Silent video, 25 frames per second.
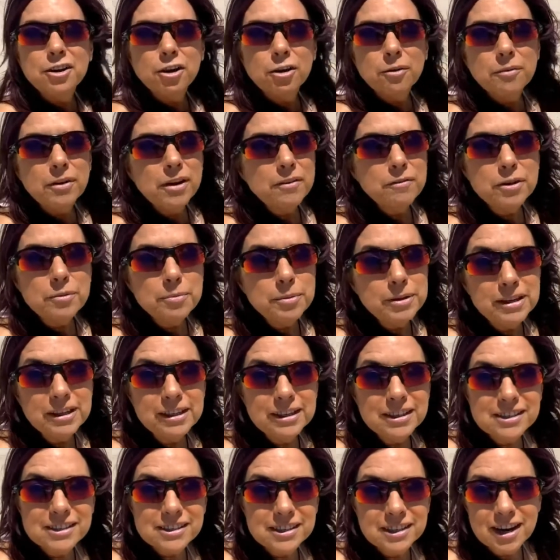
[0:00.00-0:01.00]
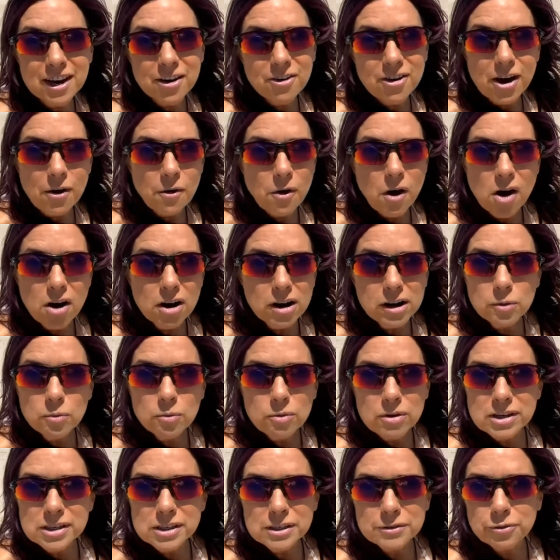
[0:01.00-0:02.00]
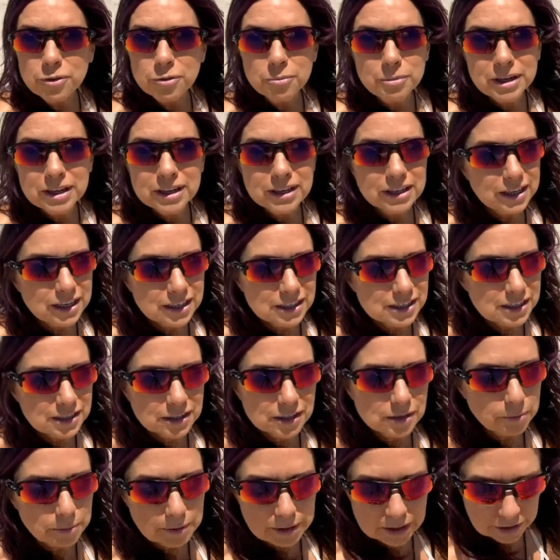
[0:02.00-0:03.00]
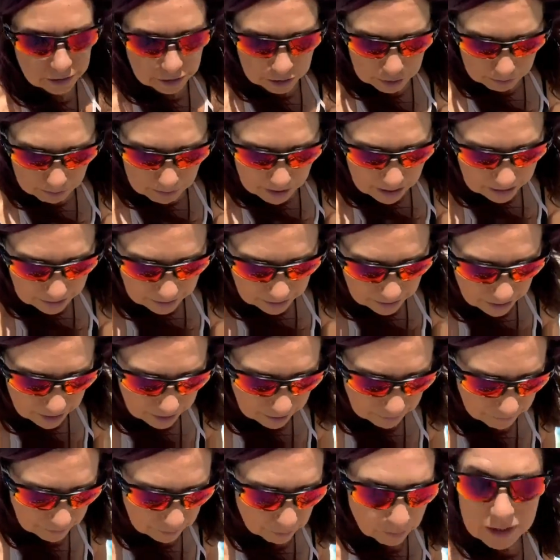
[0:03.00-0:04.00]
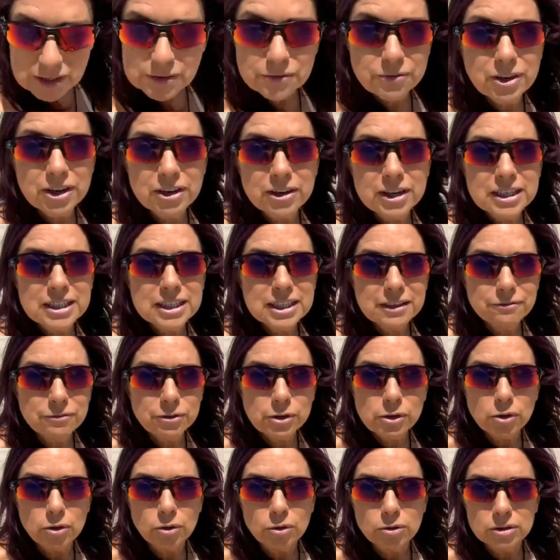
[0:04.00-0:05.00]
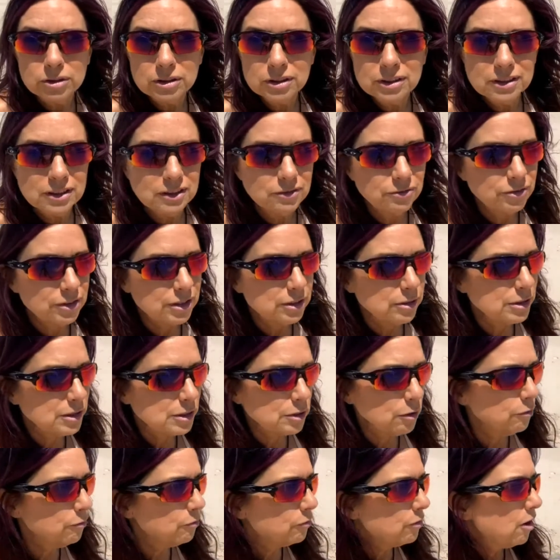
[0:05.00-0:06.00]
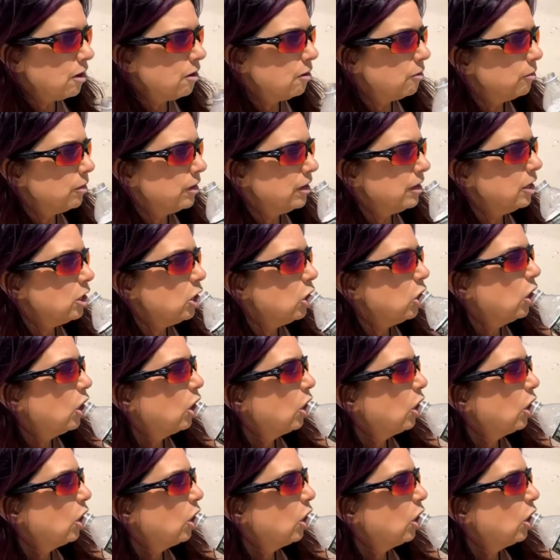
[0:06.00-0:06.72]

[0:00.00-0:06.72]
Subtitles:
No, everybody doesn't know how hard it was for me to get to the beach in my life. It was very difficult, and it feels so far away.